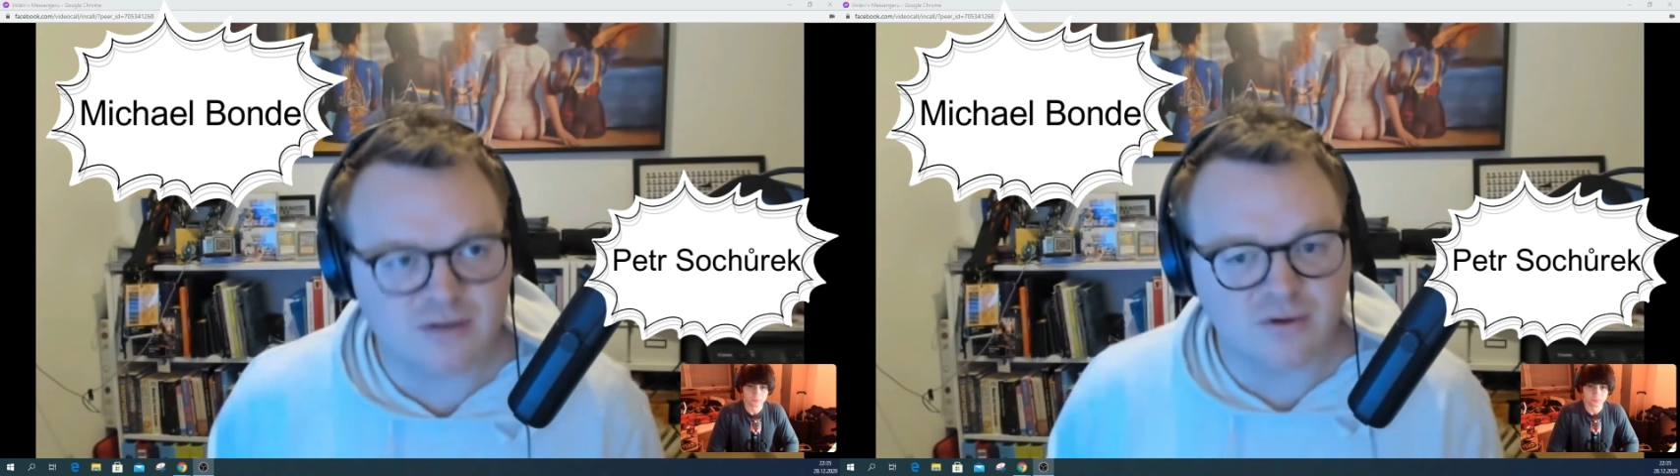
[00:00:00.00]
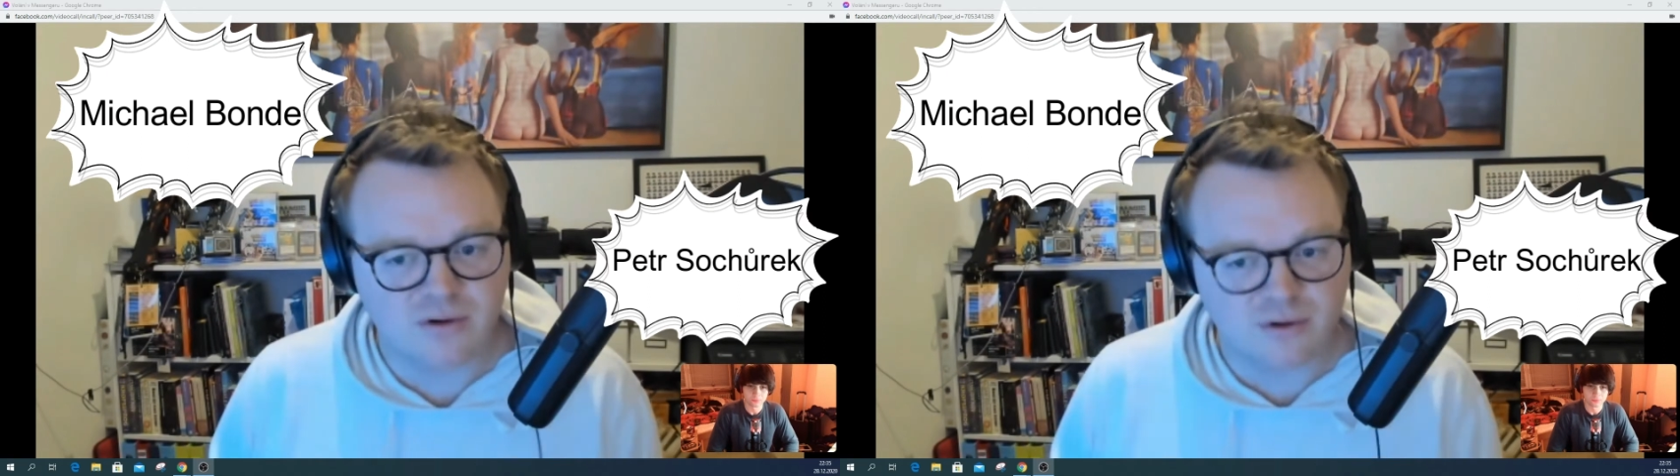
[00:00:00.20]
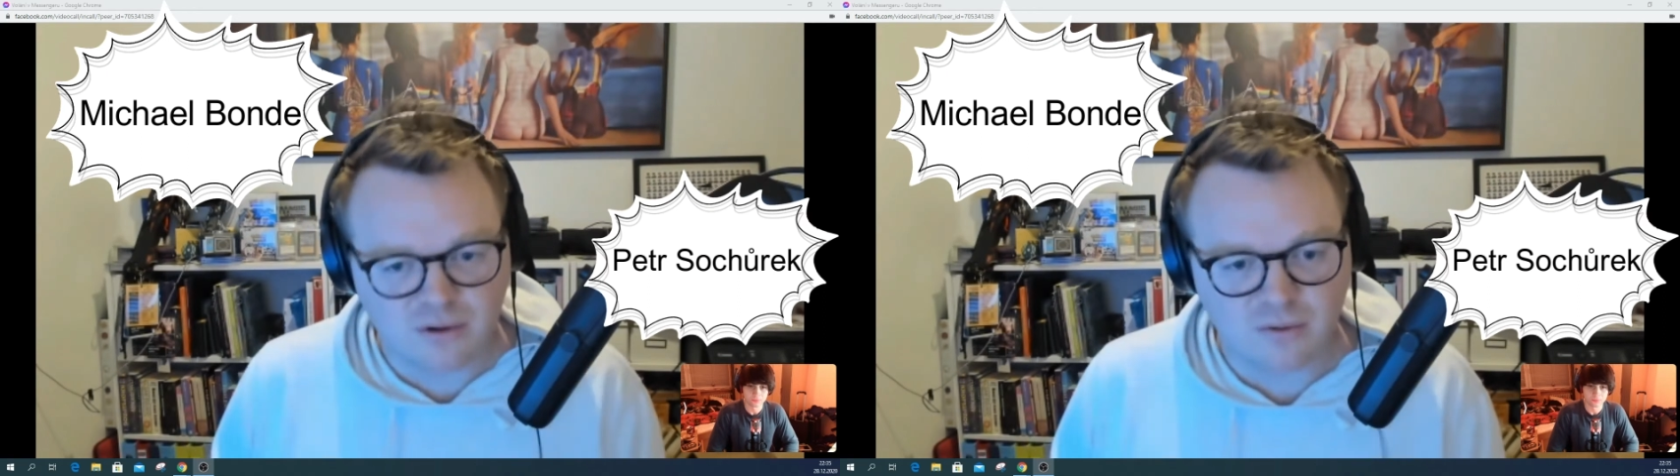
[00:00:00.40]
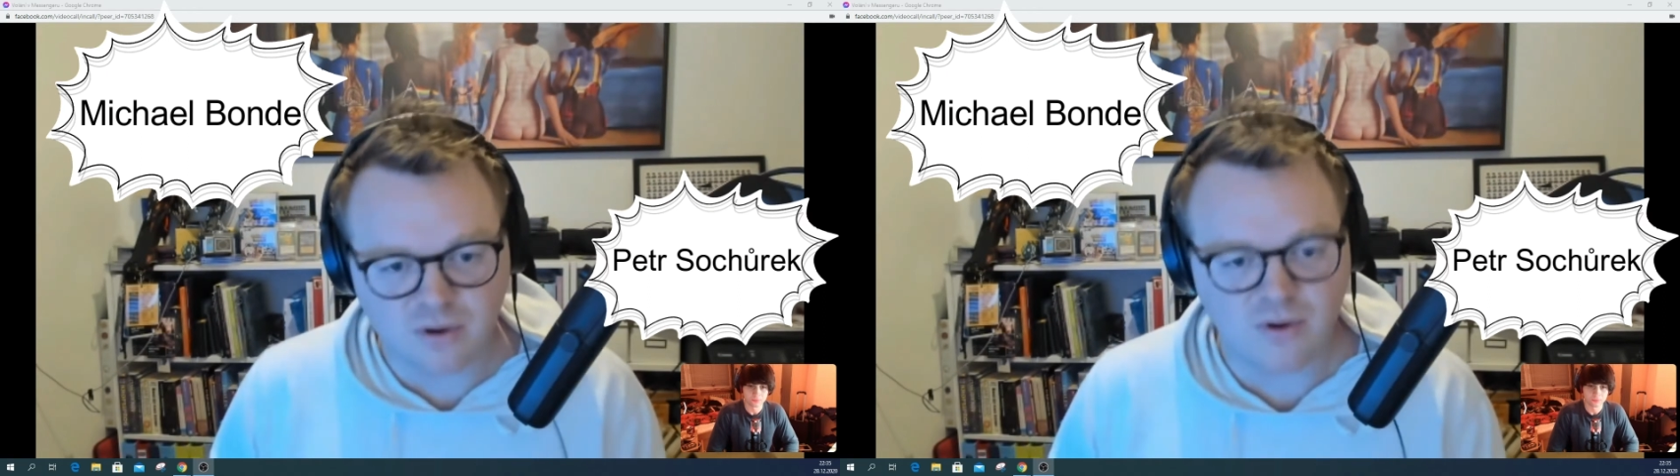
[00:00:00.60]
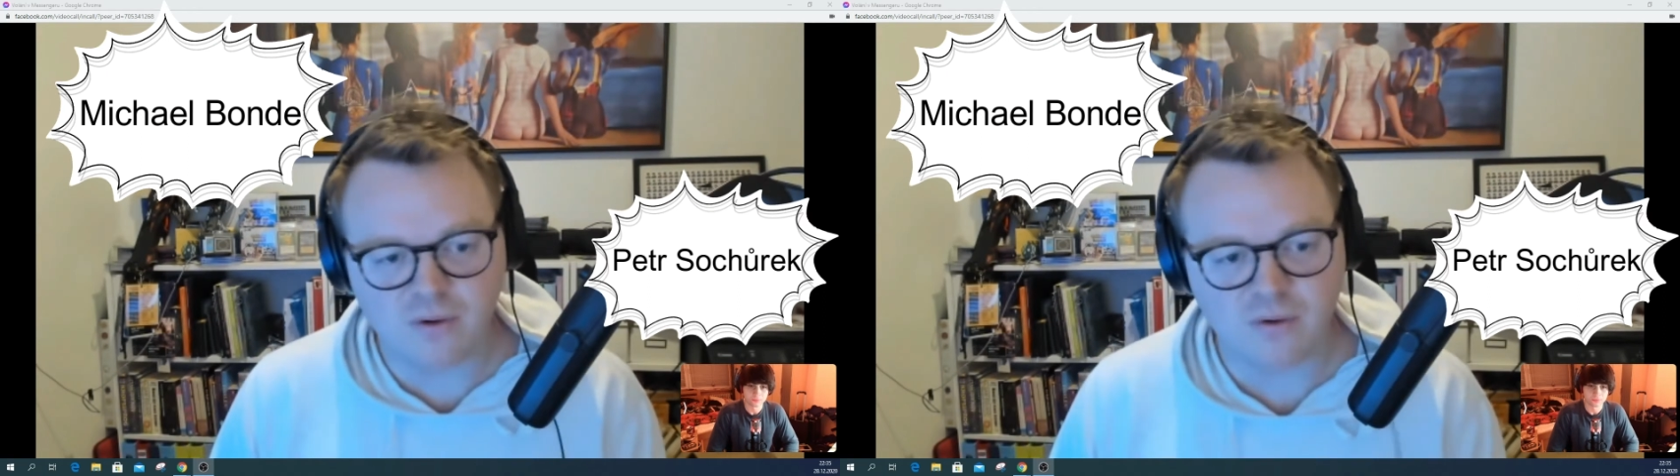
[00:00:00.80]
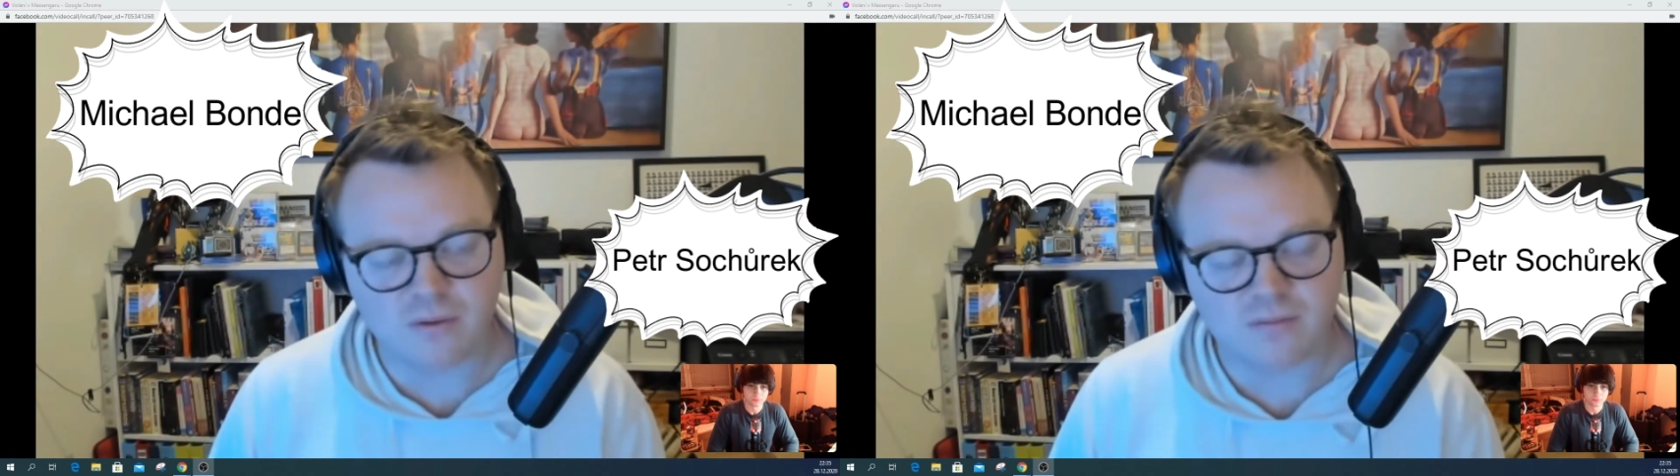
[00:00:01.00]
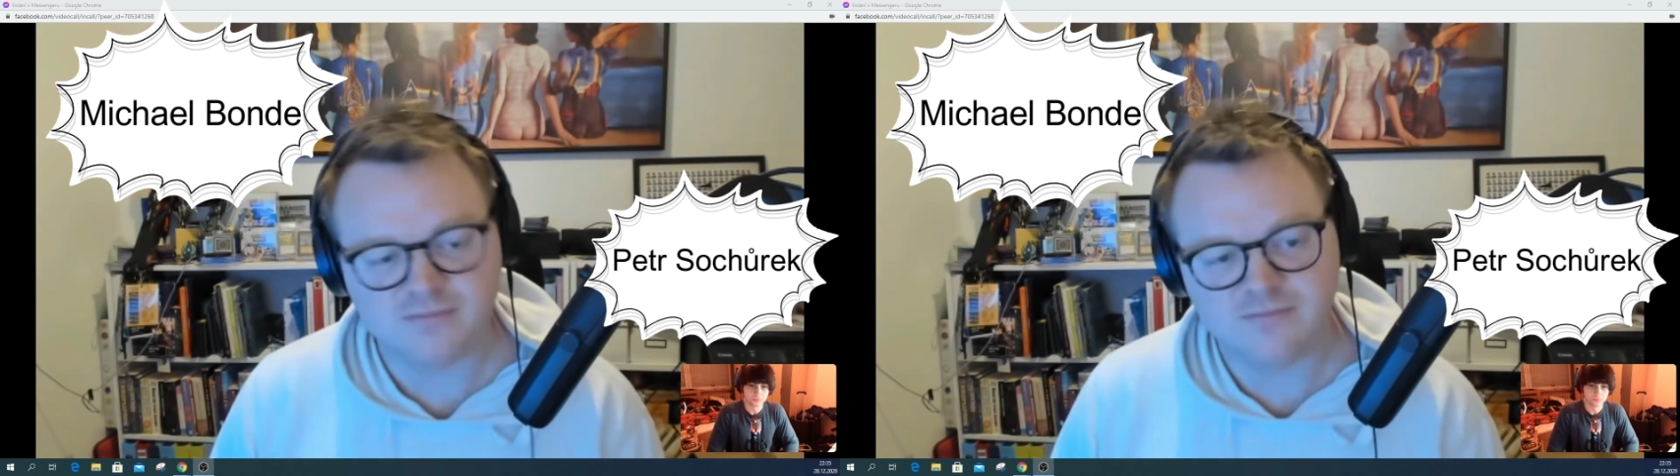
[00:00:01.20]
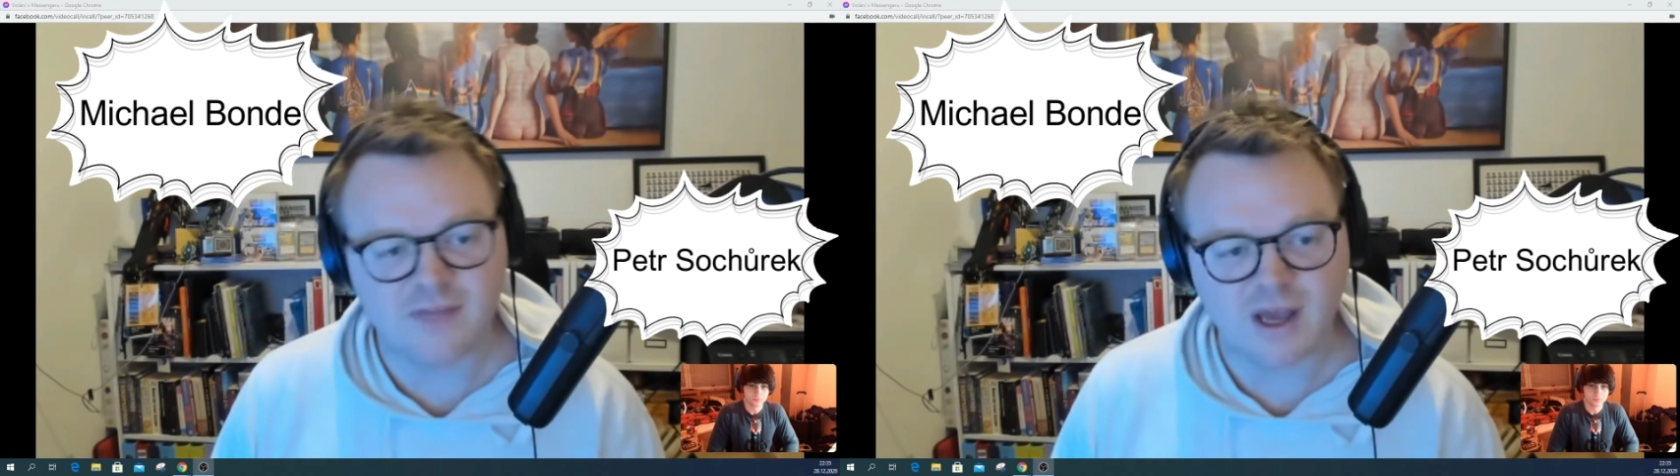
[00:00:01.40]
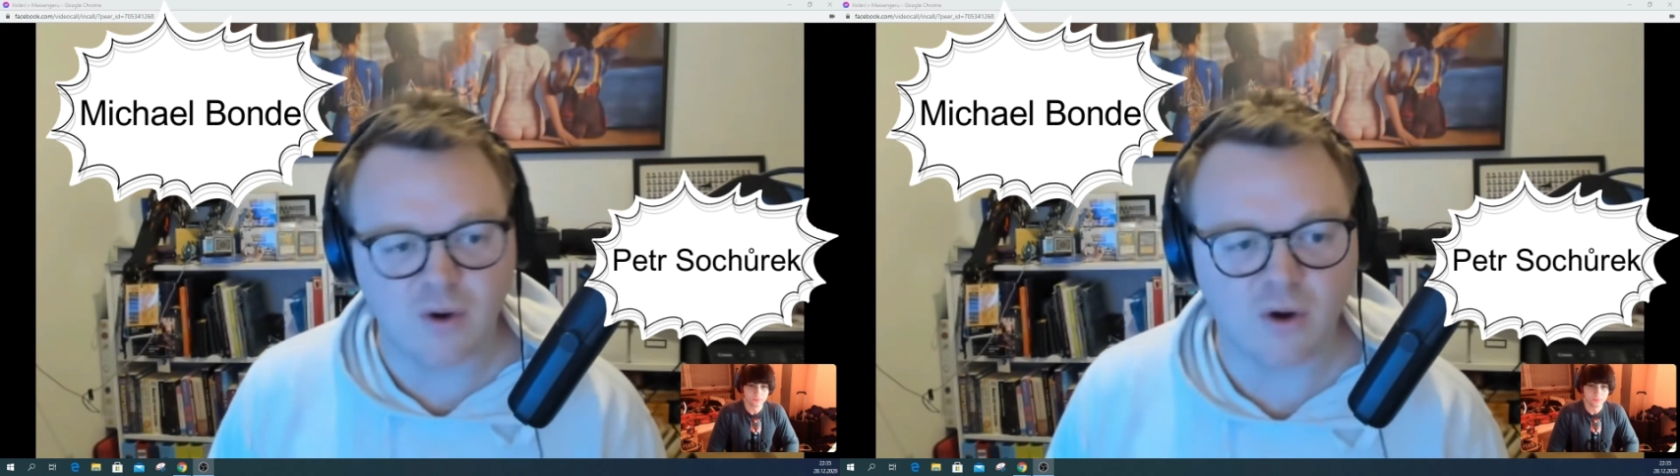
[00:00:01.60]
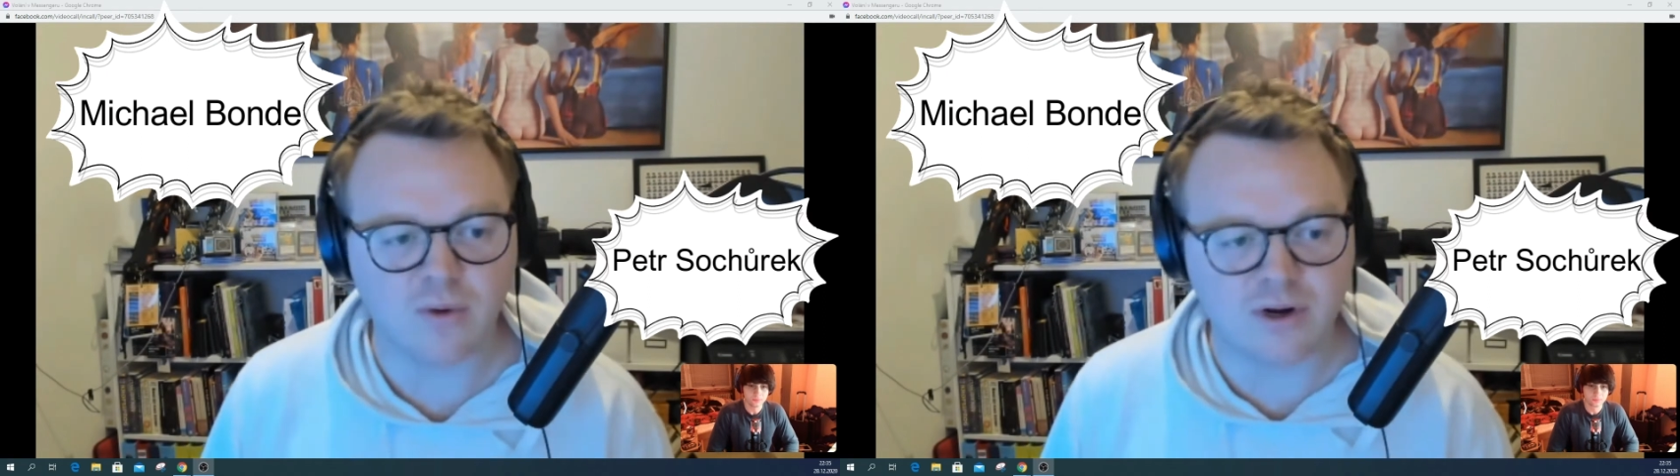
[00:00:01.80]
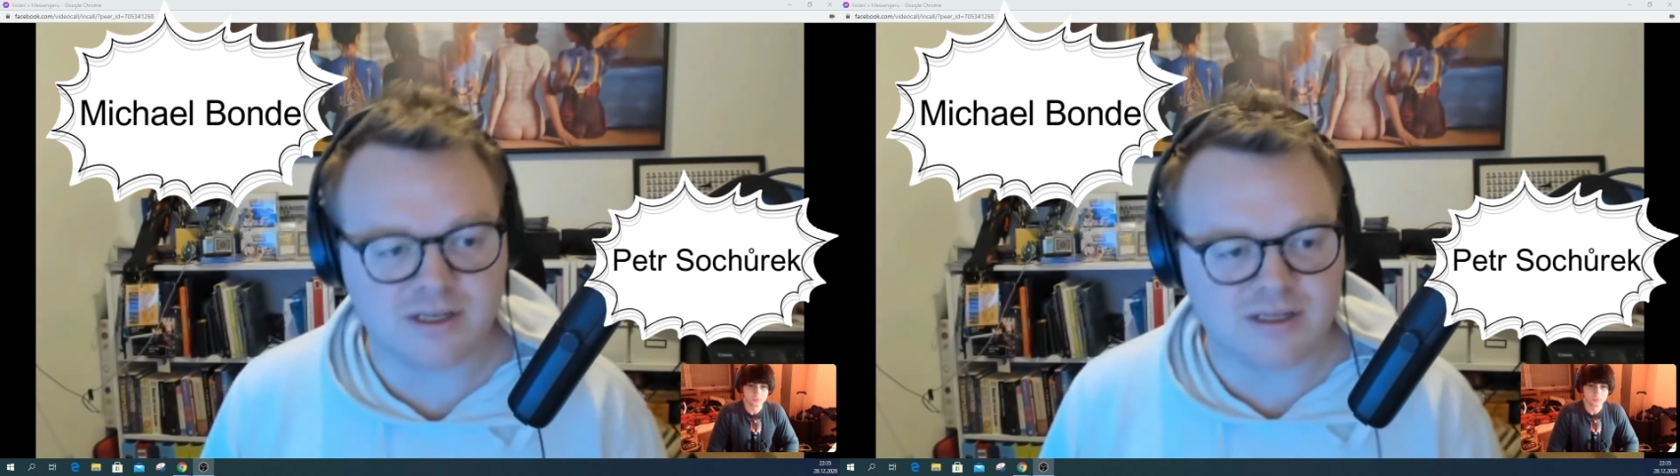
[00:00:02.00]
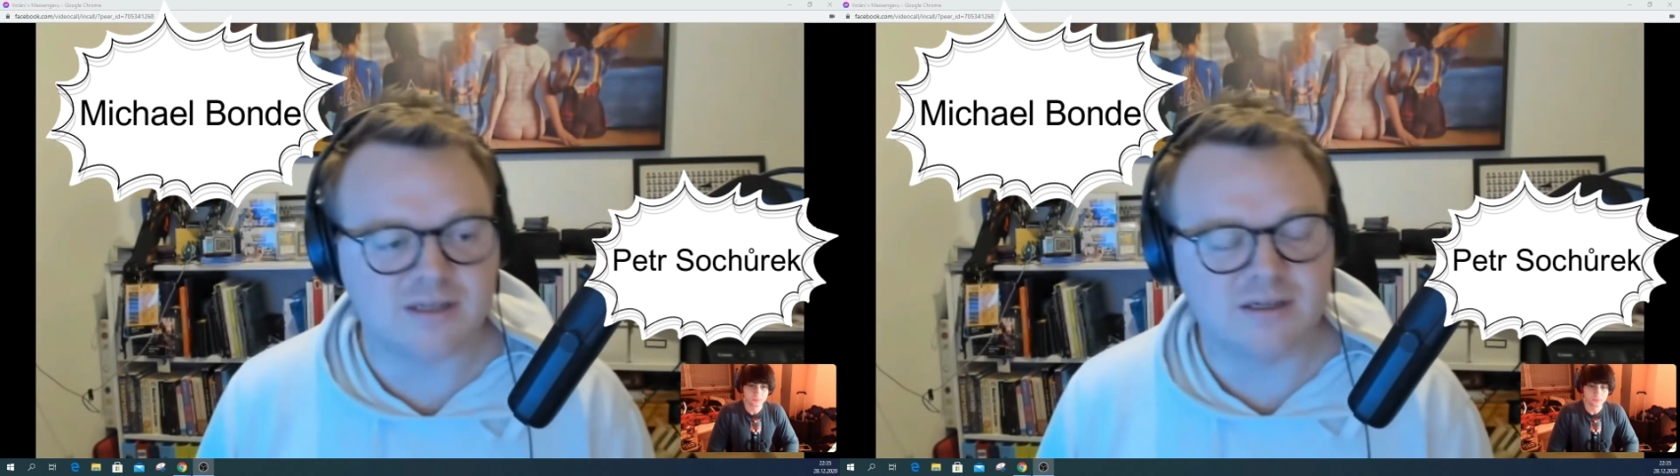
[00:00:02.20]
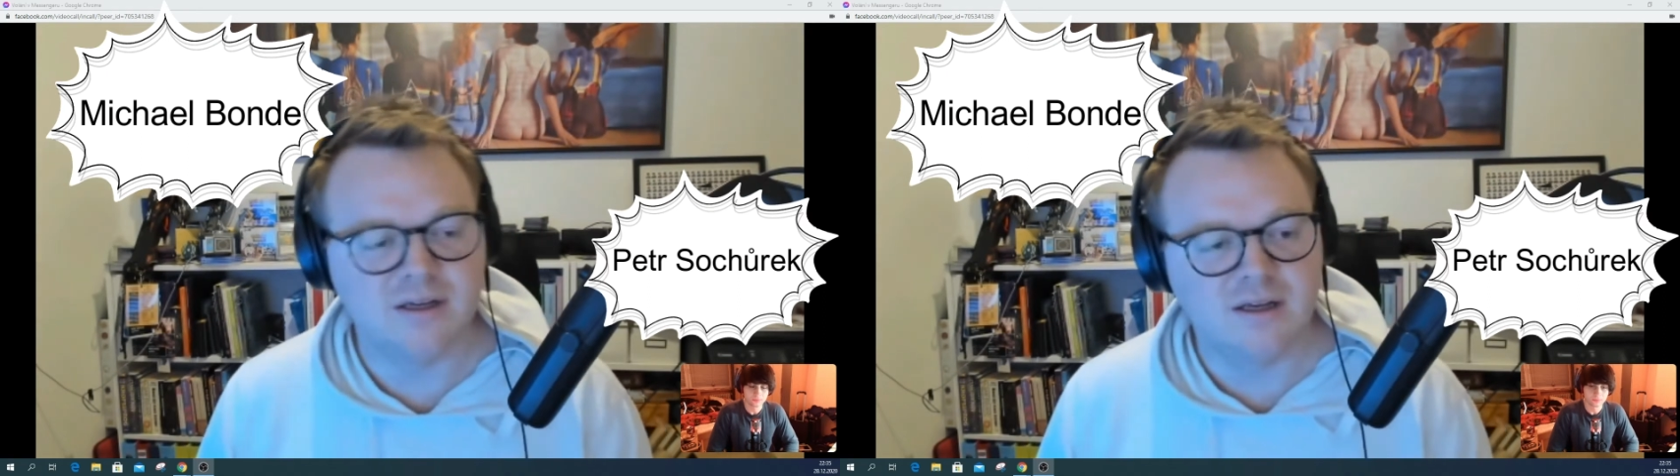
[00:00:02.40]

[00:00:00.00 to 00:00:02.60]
or what is it?